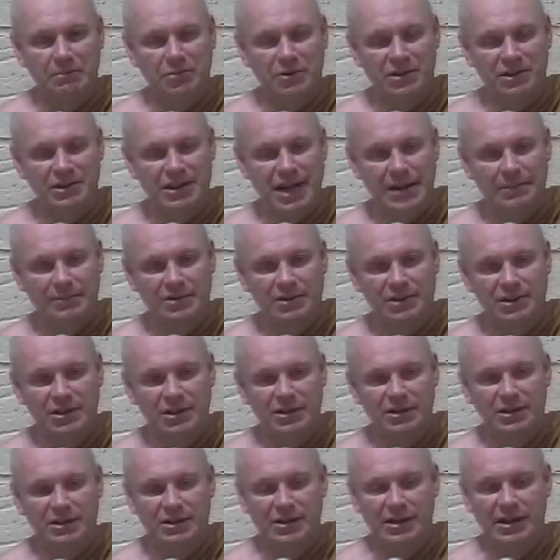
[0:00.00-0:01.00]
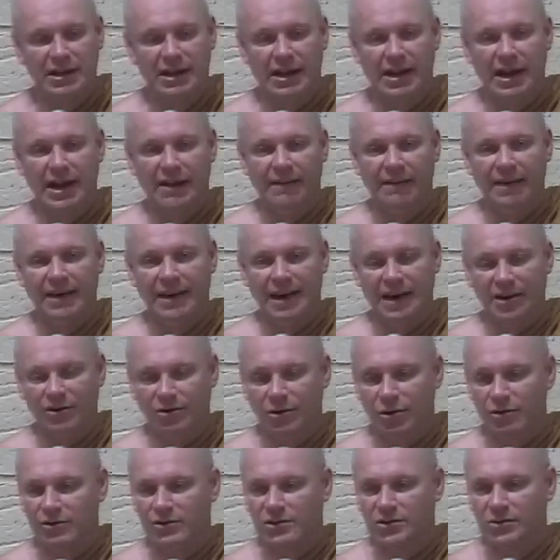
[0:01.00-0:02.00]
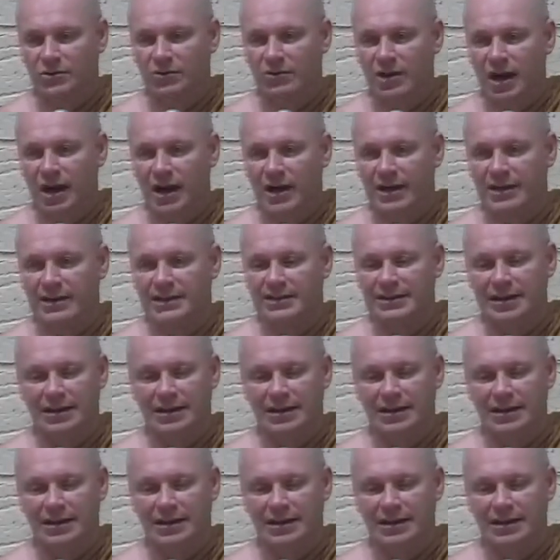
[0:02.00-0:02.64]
perceptions that are not so nice,